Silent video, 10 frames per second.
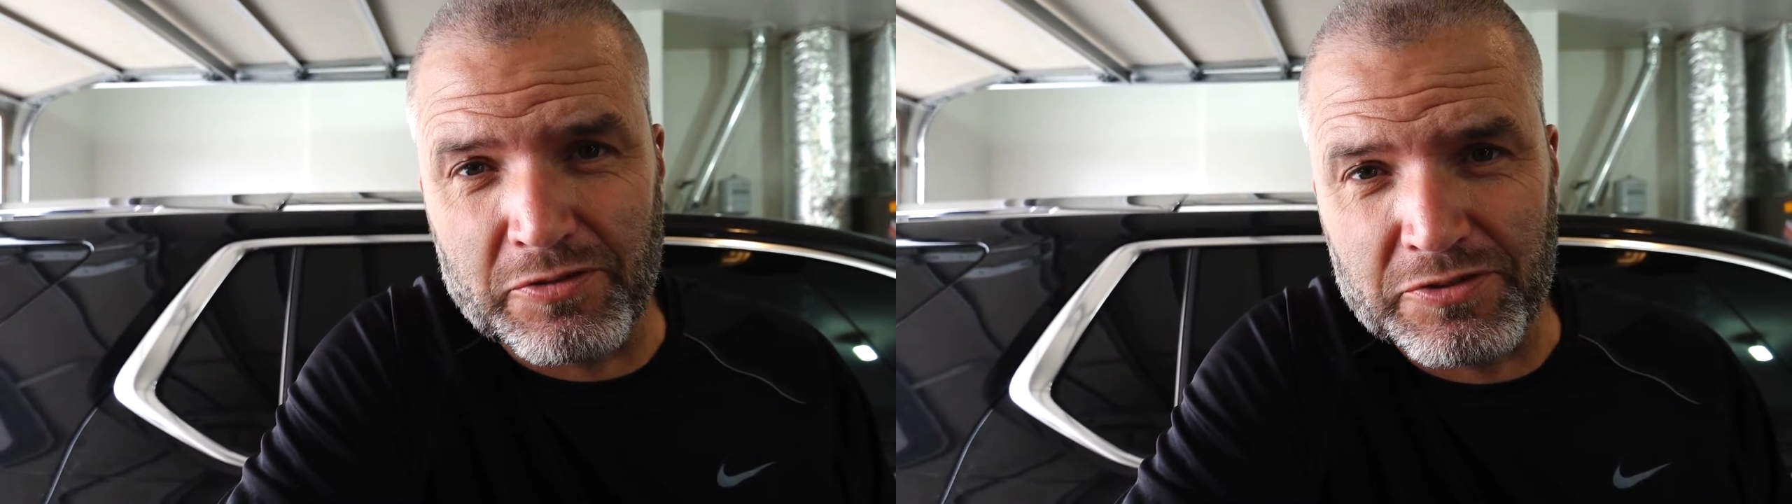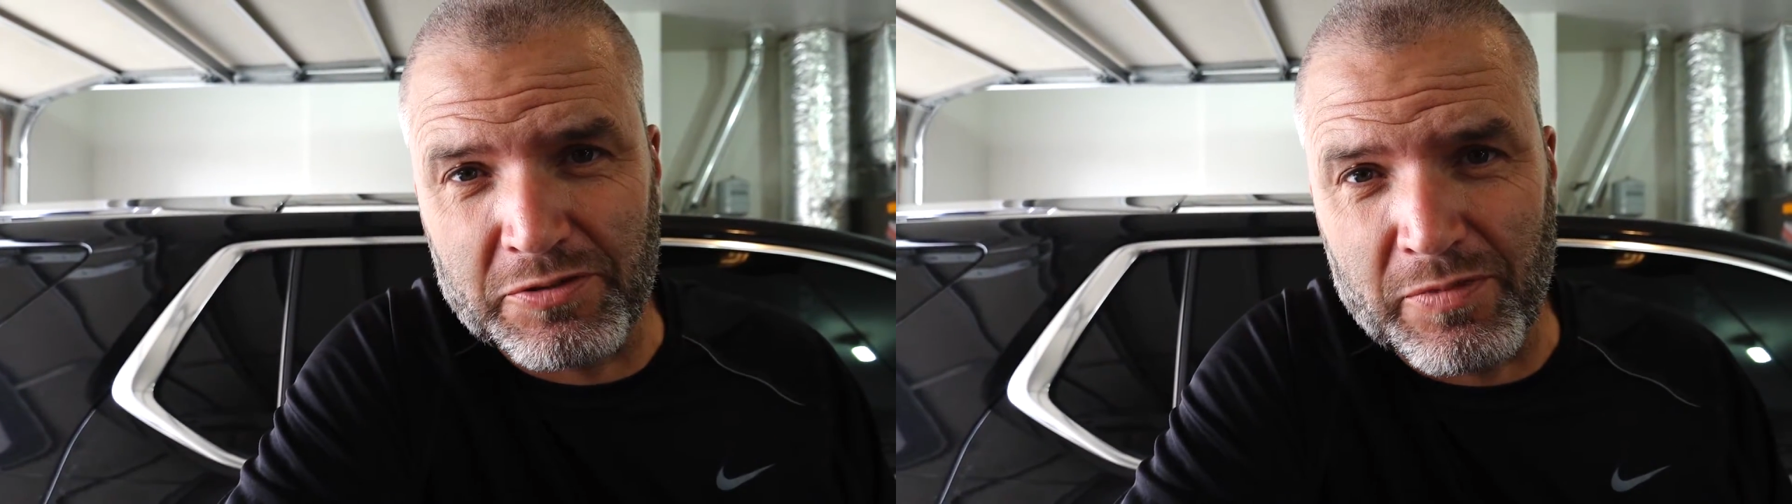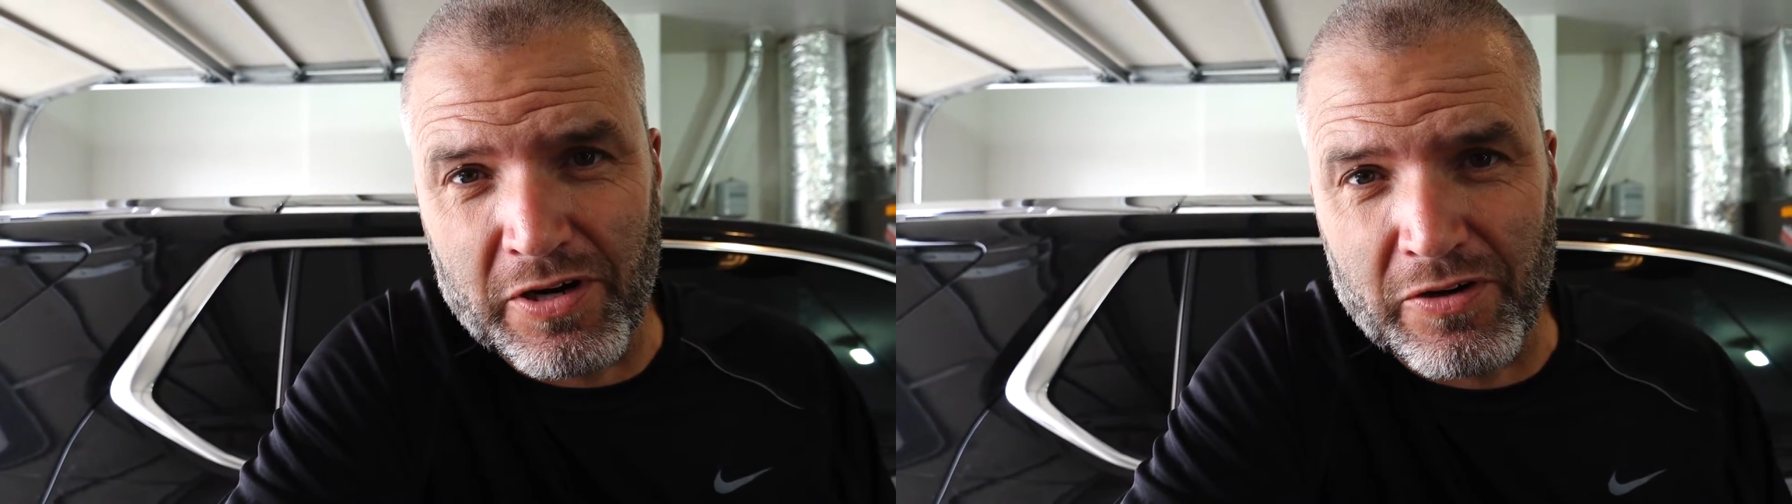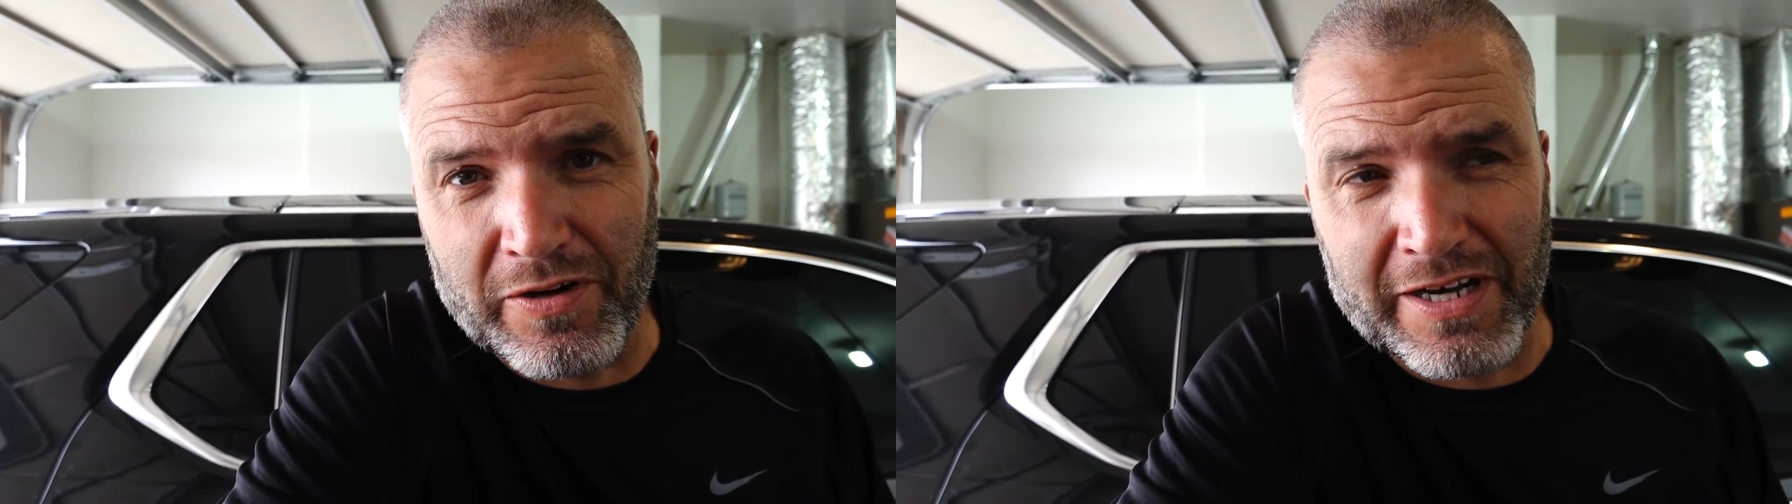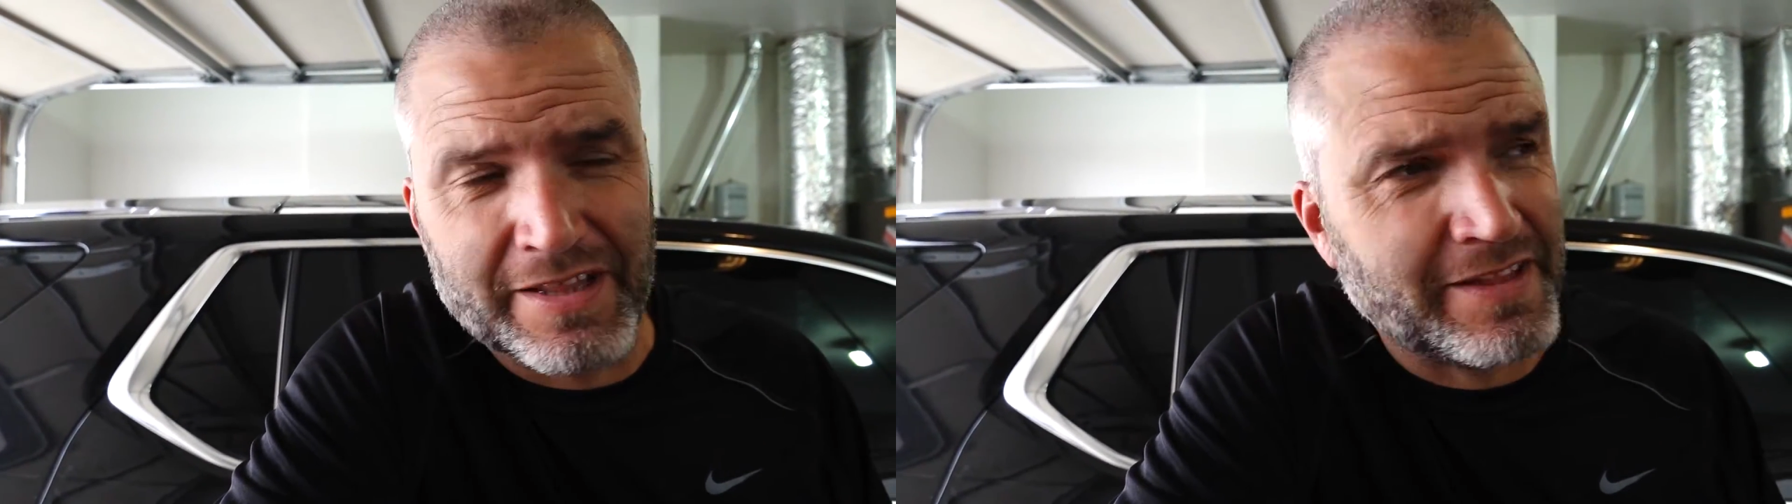Host
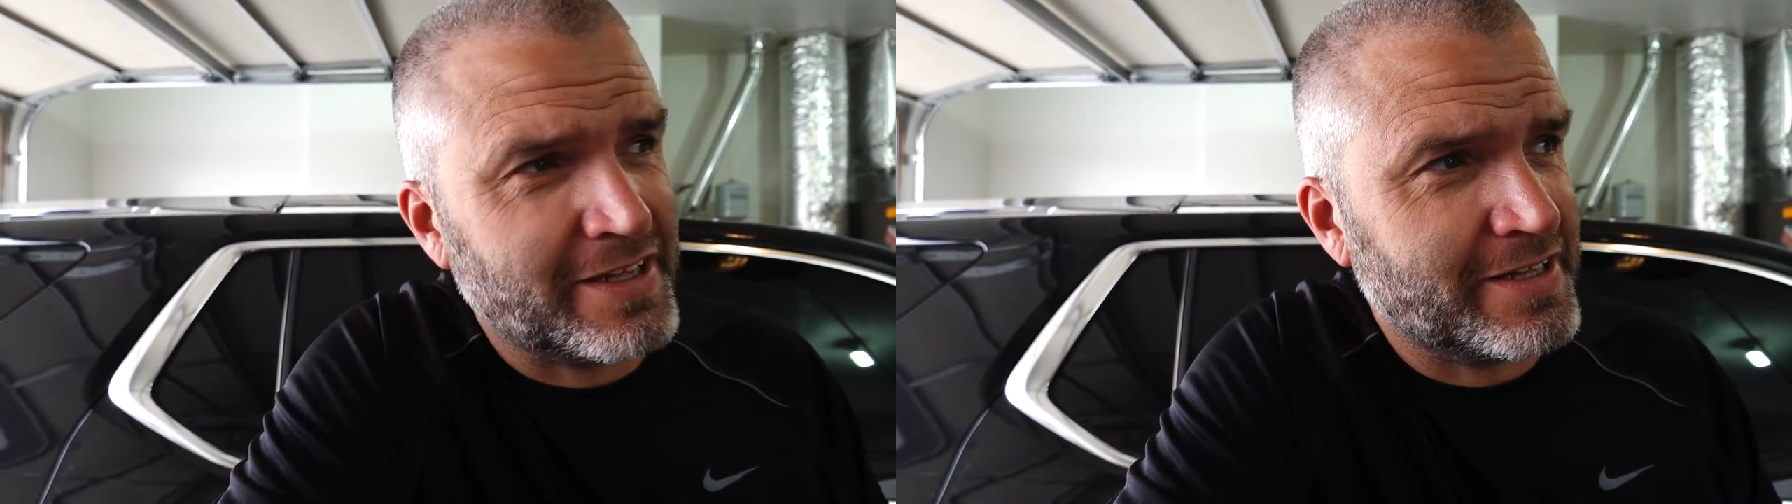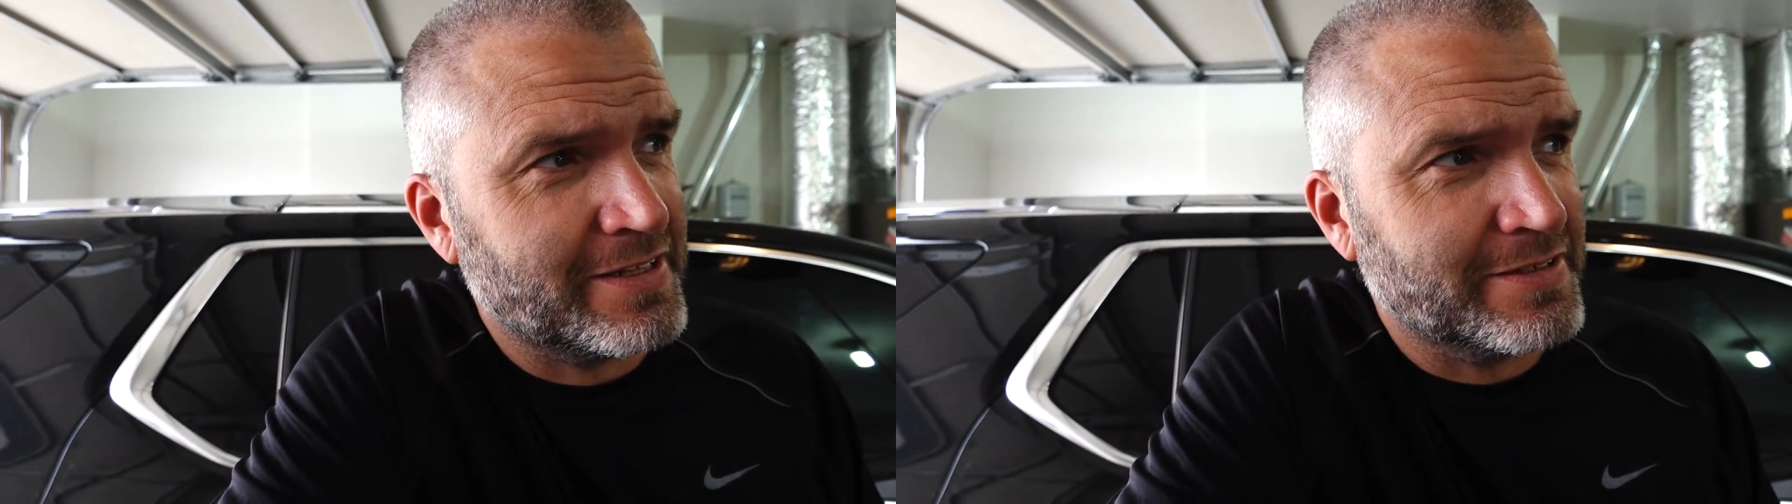tomorrow, I think